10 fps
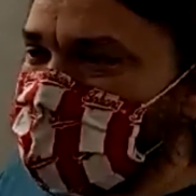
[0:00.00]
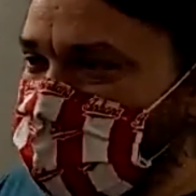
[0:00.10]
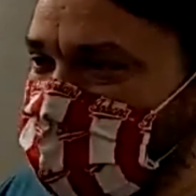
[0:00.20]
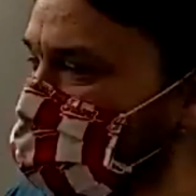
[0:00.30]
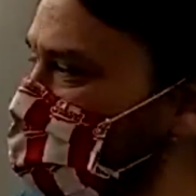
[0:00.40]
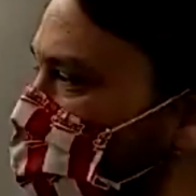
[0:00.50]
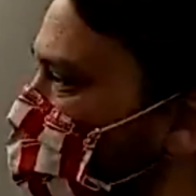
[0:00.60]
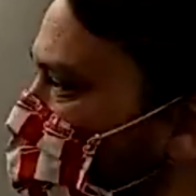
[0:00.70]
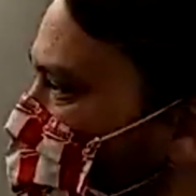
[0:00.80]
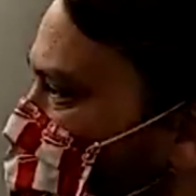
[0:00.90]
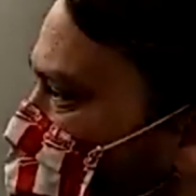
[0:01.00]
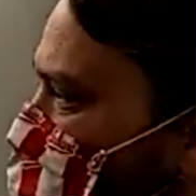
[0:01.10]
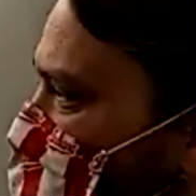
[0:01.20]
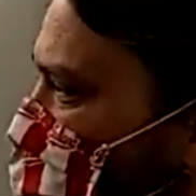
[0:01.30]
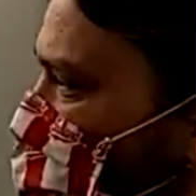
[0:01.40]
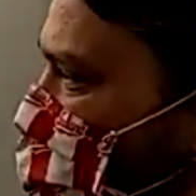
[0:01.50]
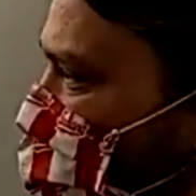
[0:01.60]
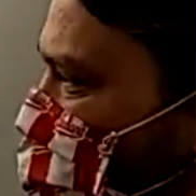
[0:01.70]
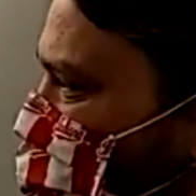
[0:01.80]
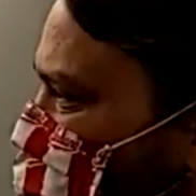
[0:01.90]
layout algorithm that
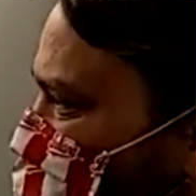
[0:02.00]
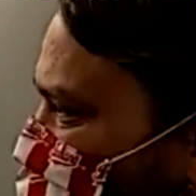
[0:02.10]
um,